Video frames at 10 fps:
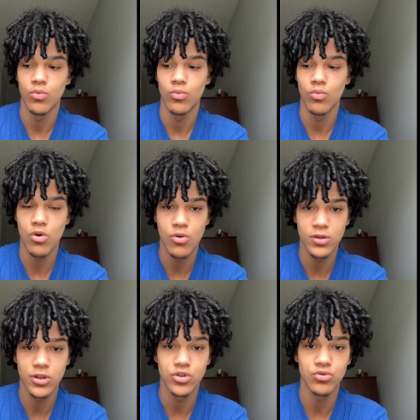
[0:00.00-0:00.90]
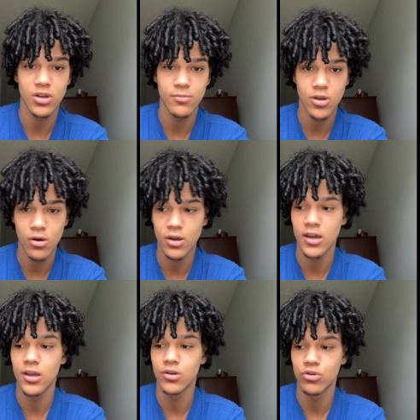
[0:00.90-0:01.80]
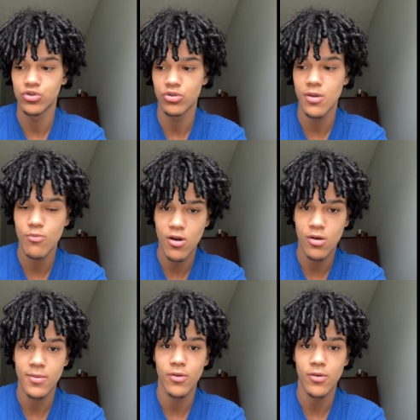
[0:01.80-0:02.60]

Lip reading: work with the dream yoga in your dream realm,